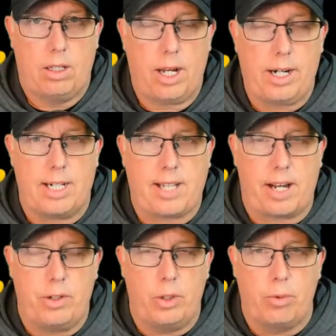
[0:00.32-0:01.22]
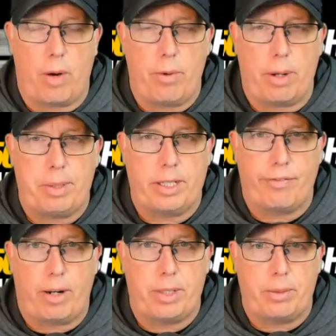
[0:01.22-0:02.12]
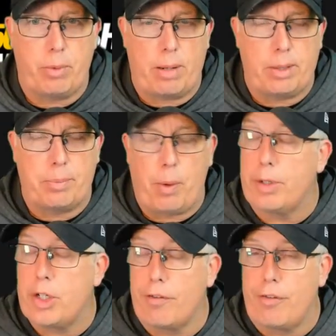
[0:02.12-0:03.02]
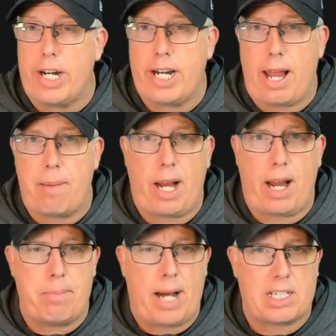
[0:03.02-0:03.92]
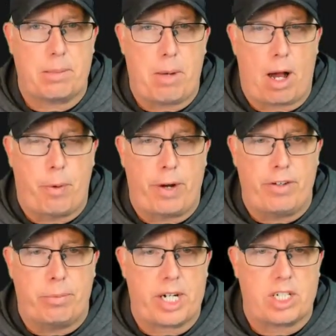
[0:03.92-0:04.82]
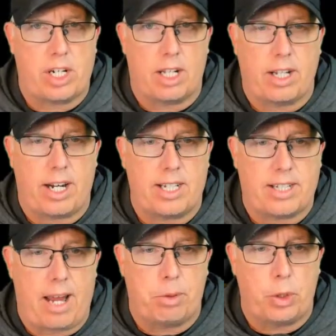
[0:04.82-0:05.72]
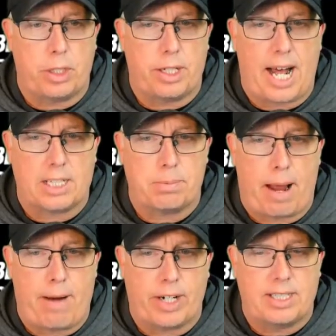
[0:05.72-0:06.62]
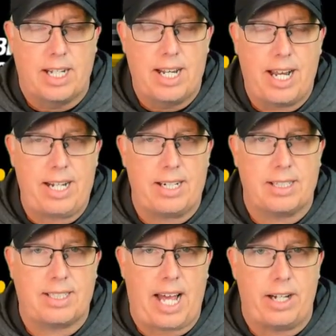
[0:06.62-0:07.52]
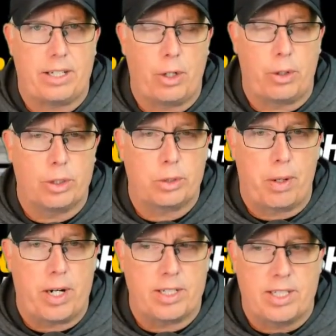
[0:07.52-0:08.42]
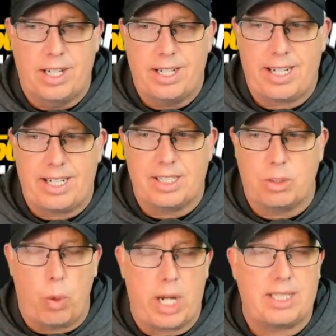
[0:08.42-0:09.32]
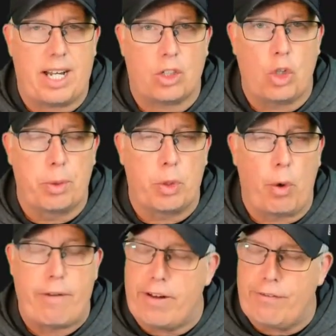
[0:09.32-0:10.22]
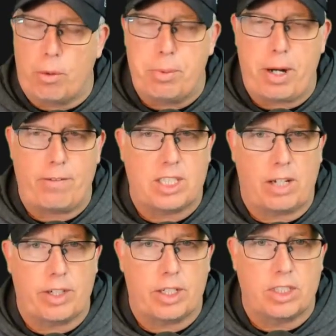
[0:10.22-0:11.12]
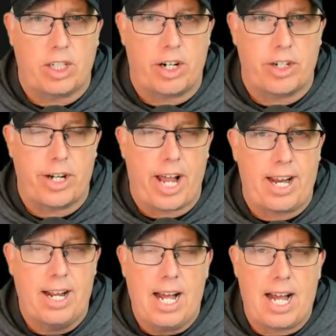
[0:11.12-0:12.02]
Hey guys, how you doing? Ron Raymond here from the Ram Report with your free NBA basketball preview prediction on today's game between the Dallas Mavericks and the San Antonio Spurs. It is Wednesday, October 25th. Hope you're having yourself a good start to your day.